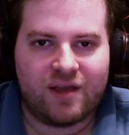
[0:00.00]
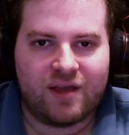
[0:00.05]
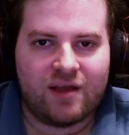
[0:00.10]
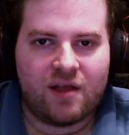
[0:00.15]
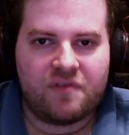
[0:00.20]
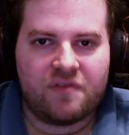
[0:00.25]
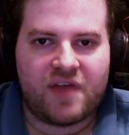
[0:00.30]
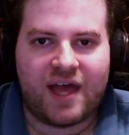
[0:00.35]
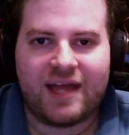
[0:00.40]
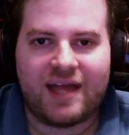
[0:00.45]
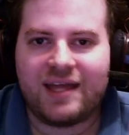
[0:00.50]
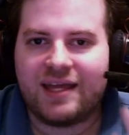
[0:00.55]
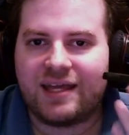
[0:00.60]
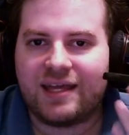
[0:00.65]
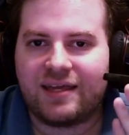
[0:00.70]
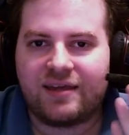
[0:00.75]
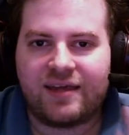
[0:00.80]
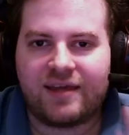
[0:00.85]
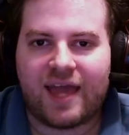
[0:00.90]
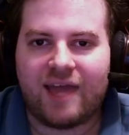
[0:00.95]
That
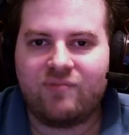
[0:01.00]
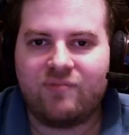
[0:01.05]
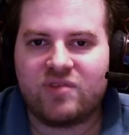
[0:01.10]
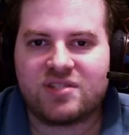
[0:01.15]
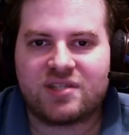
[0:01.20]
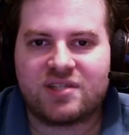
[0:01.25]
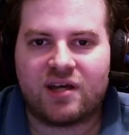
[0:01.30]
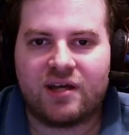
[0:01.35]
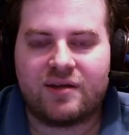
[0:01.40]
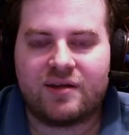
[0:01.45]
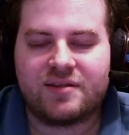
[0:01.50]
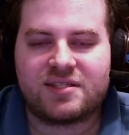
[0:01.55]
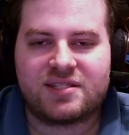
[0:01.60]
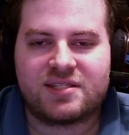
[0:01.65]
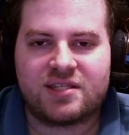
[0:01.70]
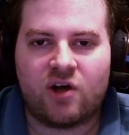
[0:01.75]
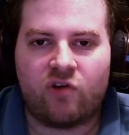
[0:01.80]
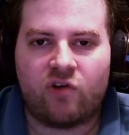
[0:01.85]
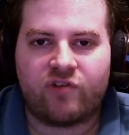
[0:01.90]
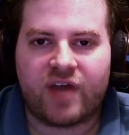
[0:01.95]
game design
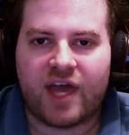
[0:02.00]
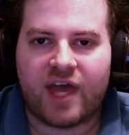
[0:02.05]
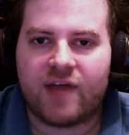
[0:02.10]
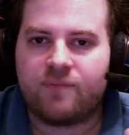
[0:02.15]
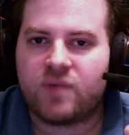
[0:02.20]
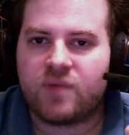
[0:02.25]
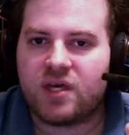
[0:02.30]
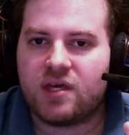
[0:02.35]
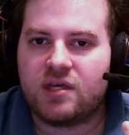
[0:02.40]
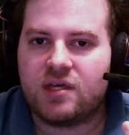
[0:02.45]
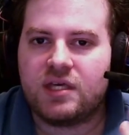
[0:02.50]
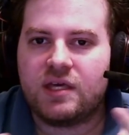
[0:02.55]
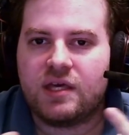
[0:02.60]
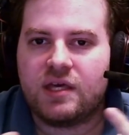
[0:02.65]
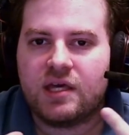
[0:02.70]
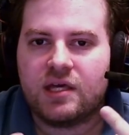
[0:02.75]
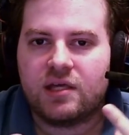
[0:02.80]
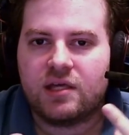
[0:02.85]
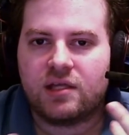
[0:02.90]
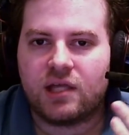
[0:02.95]
itself can be
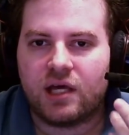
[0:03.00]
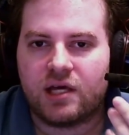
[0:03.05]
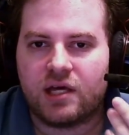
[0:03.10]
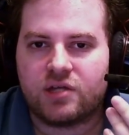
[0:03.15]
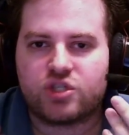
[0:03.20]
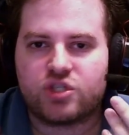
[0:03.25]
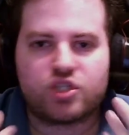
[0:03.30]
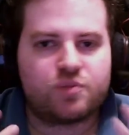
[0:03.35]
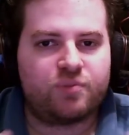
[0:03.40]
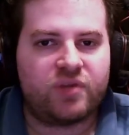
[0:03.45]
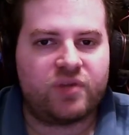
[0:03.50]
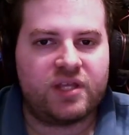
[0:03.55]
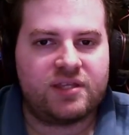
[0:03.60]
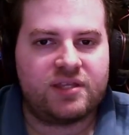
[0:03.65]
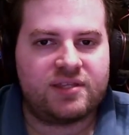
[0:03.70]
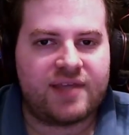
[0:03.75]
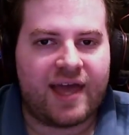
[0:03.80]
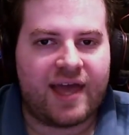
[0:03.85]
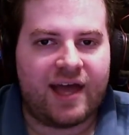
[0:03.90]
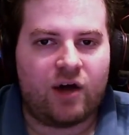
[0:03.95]
uh, split
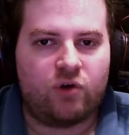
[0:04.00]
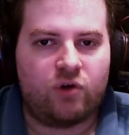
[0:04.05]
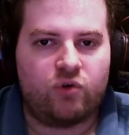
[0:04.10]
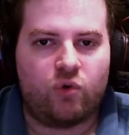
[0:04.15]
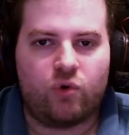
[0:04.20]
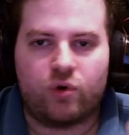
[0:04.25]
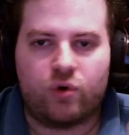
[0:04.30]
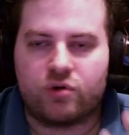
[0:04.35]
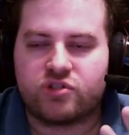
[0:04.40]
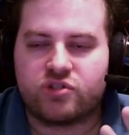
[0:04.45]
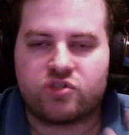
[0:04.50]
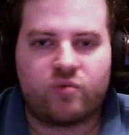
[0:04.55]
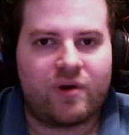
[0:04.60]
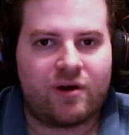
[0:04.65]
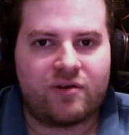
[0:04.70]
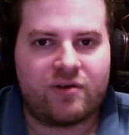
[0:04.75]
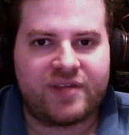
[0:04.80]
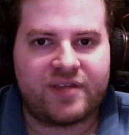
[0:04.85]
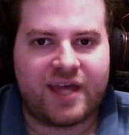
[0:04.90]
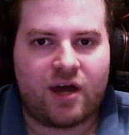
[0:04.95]
down or squared
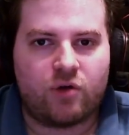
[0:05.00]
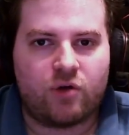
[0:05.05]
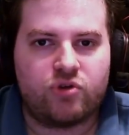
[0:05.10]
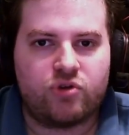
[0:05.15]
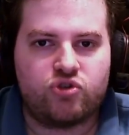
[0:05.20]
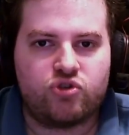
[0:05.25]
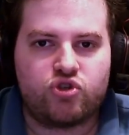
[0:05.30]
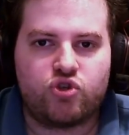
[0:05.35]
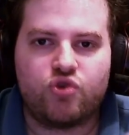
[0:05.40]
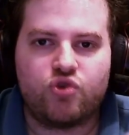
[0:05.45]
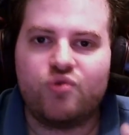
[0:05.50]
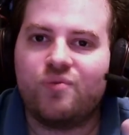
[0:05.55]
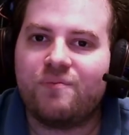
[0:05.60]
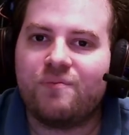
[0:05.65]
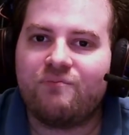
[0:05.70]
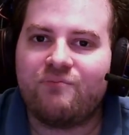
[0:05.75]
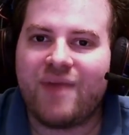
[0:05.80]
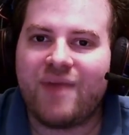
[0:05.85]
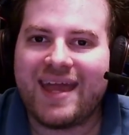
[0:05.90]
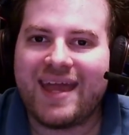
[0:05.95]
down into
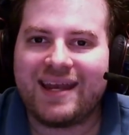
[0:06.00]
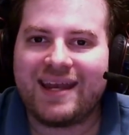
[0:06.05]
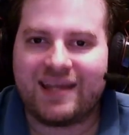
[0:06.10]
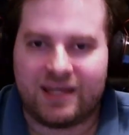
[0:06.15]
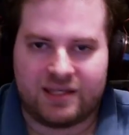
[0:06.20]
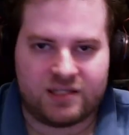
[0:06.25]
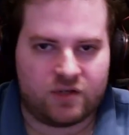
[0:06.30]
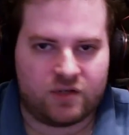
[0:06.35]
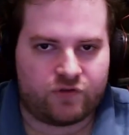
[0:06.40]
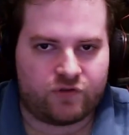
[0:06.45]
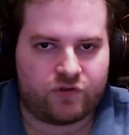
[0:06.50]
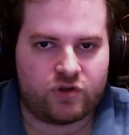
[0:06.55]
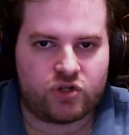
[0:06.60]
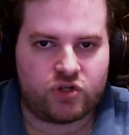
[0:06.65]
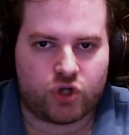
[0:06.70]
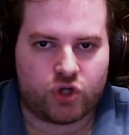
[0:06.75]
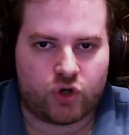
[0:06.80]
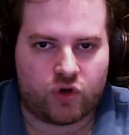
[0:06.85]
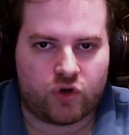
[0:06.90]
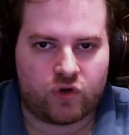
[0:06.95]
many different
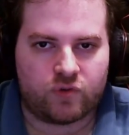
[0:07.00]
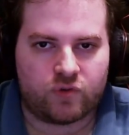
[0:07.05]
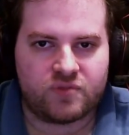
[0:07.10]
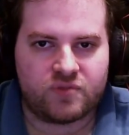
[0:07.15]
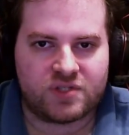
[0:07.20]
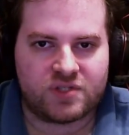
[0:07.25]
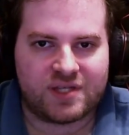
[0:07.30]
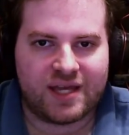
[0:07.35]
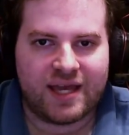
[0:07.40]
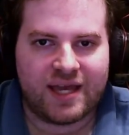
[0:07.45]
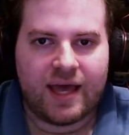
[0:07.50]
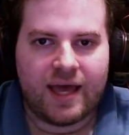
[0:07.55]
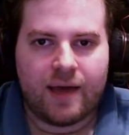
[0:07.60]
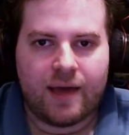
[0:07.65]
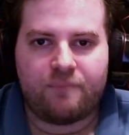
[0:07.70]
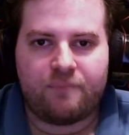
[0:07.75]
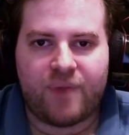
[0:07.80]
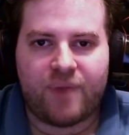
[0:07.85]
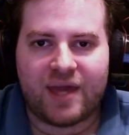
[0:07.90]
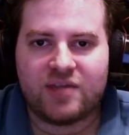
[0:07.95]
terms
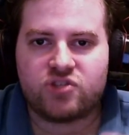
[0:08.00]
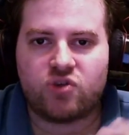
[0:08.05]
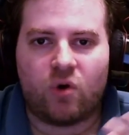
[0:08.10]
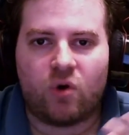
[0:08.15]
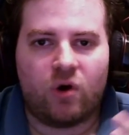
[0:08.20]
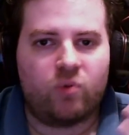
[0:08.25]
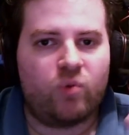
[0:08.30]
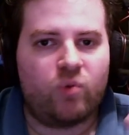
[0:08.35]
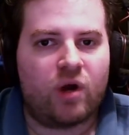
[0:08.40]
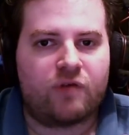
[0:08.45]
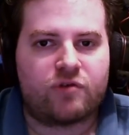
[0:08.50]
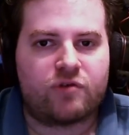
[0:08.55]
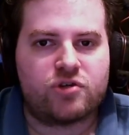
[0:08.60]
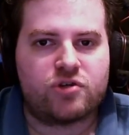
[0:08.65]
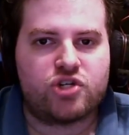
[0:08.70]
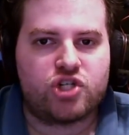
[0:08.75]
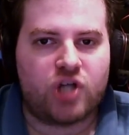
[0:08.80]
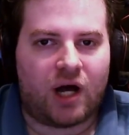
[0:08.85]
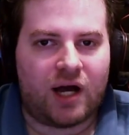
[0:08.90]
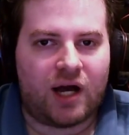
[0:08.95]
based on whatever
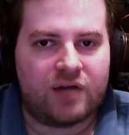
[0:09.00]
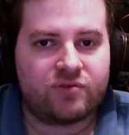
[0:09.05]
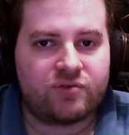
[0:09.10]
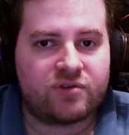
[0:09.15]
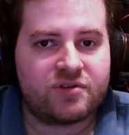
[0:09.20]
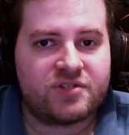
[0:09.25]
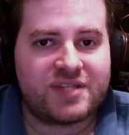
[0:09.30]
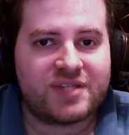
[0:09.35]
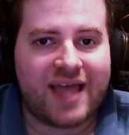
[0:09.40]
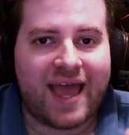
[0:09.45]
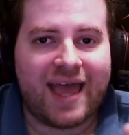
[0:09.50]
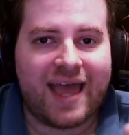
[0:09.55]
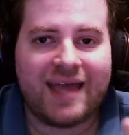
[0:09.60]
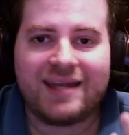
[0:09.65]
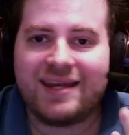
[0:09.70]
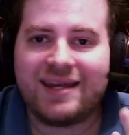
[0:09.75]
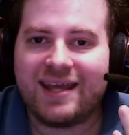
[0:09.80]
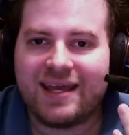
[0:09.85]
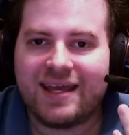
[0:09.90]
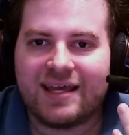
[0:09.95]
genres and
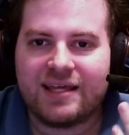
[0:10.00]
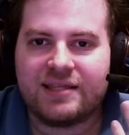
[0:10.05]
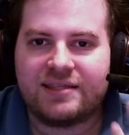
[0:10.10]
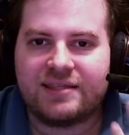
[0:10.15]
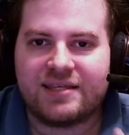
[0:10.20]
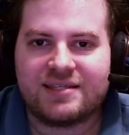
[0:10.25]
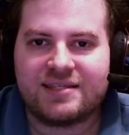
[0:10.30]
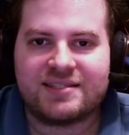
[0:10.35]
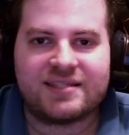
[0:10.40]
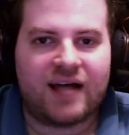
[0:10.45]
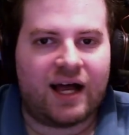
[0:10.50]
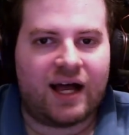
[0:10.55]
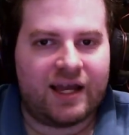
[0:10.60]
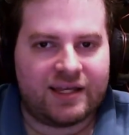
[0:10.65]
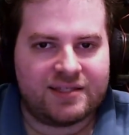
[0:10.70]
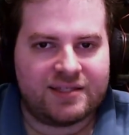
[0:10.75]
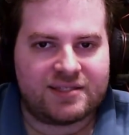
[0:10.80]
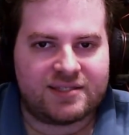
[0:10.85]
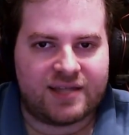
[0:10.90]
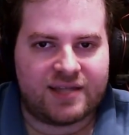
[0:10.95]
design
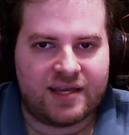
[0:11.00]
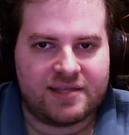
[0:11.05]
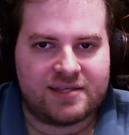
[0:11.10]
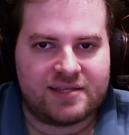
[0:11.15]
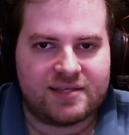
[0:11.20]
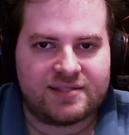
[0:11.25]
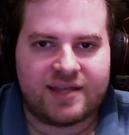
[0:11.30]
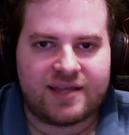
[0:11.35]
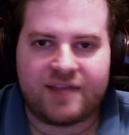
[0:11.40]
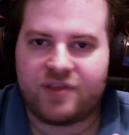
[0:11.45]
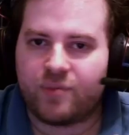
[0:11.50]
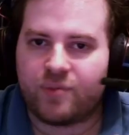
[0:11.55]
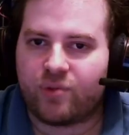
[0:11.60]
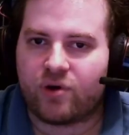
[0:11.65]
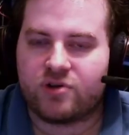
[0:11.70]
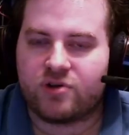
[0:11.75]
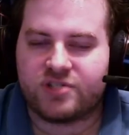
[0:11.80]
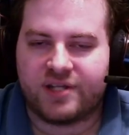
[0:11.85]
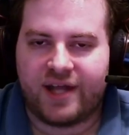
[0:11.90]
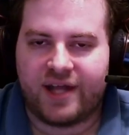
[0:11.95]
senses that the
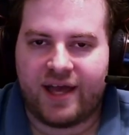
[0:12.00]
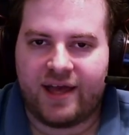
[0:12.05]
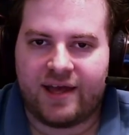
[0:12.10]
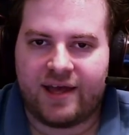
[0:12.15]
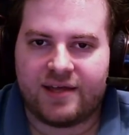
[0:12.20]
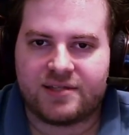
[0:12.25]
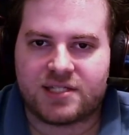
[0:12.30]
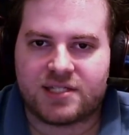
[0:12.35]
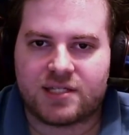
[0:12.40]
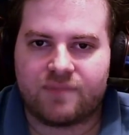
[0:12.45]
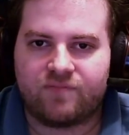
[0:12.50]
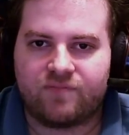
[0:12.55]
person has.